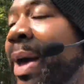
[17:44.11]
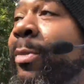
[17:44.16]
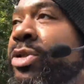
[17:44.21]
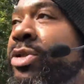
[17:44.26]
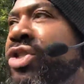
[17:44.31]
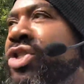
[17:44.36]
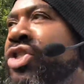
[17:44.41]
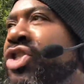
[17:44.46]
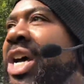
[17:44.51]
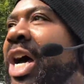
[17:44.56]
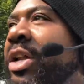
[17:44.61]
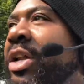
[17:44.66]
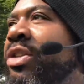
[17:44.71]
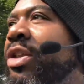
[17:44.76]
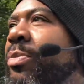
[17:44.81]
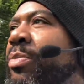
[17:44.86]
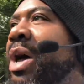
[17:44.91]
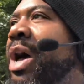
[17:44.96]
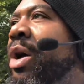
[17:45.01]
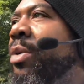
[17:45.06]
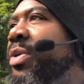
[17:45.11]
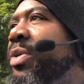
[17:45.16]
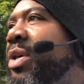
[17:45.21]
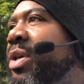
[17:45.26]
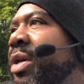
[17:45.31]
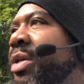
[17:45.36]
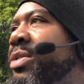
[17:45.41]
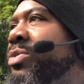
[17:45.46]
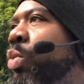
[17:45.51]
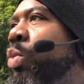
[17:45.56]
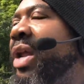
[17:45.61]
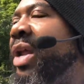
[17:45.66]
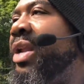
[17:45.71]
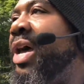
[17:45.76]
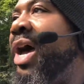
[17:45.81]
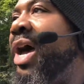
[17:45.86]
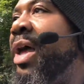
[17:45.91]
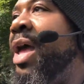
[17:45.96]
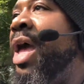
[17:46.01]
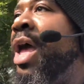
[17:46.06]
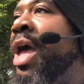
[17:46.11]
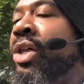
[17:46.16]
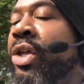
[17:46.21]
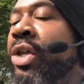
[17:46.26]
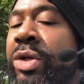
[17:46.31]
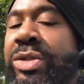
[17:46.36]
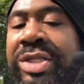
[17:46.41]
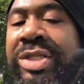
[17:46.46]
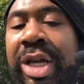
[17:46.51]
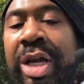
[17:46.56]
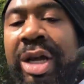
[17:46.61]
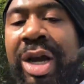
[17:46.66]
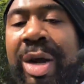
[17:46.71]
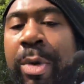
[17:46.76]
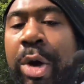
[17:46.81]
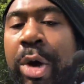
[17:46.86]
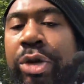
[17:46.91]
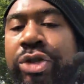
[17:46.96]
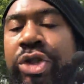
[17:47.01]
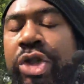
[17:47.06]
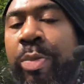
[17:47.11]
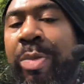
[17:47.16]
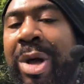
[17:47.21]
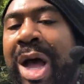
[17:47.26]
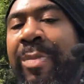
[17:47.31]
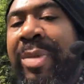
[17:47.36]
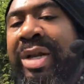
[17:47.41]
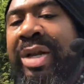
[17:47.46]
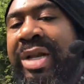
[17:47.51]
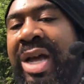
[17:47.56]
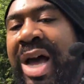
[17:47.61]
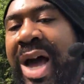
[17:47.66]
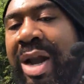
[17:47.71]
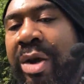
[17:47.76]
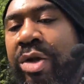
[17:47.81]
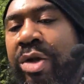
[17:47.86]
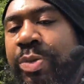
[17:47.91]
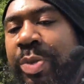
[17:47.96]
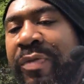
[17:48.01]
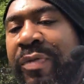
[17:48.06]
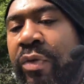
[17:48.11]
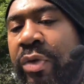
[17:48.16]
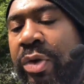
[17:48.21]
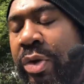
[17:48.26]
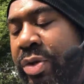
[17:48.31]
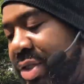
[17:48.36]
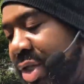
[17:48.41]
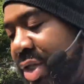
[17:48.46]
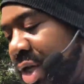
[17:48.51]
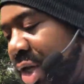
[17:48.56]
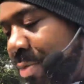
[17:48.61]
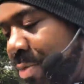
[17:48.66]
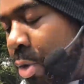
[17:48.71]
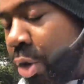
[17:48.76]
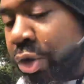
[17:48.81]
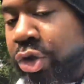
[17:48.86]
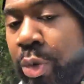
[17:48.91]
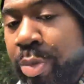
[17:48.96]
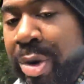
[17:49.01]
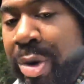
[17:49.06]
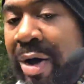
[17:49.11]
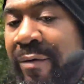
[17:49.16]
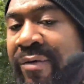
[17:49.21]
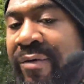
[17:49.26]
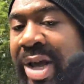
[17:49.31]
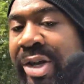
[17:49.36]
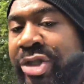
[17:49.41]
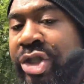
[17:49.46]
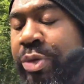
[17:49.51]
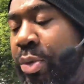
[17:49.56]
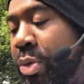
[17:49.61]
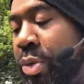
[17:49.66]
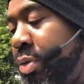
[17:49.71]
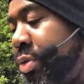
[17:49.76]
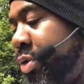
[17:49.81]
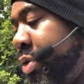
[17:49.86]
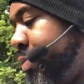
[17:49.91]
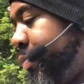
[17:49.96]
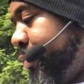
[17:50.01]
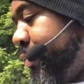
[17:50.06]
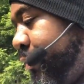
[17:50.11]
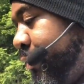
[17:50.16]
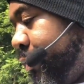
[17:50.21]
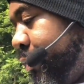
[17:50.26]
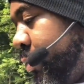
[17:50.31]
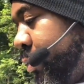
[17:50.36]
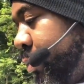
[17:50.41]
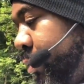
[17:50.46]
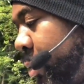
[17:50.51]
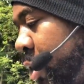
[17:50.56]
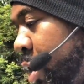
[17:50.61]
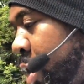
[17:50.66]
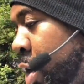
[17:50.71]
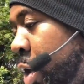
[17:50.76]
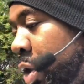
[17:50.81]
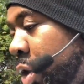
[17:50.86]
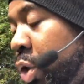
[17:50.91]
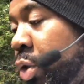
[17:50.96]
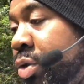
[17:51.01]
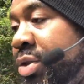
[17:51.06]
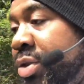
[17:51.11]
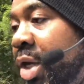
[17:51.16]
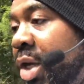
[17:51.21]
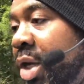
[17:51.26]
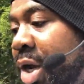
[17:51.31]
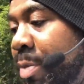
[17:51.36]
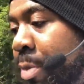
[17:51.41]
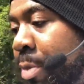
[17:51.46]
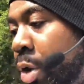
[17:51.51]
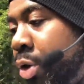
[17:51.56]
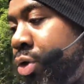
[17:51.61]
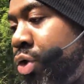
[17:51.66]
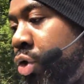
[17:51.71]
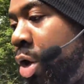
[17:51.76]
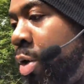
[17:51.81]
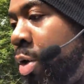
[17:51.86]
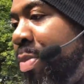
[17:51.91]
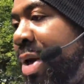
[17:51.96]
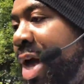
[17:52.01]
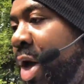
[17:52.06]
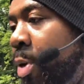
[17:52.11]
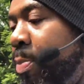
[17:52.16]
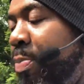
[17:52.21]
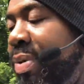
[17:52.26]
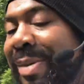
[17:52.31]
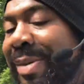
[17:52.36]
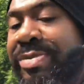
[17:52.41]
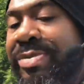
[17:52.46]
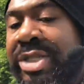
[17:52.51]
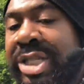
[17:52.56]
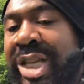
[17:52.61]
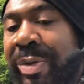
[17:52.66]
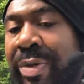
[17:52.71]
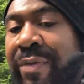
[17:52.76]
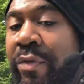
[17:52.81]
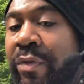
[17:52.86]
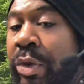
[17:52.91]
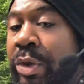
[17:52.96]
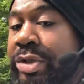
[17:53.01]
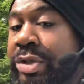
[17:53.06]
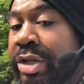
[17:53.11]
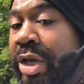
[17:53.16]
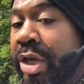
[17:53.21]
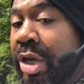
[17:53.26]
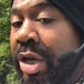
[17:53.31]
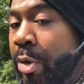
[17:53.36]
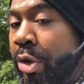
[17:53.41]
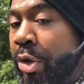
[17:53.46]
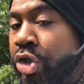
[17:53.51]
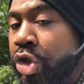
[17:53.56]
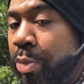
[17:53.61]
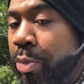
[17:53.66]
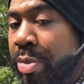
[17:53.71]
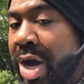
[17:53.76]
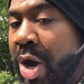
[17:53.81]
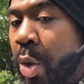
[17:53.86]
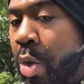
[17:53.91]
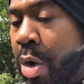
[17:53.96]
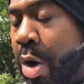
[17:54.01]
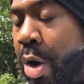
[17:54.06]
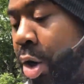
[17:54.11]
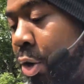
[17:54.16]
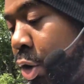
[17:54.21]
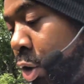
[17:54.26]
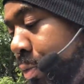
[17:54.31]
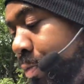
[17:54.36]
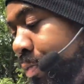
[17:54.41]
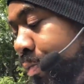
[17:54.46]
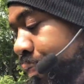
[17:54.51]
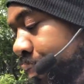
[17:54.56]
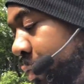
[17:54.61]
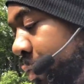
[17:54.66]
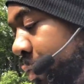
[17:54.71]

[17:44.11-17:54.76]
I'm going to just shout them out because why not? You'll see a commercial about McDonald's before you see a commercial about vegetables. You'll see a commercial about Pepsi before you see a commercial about water.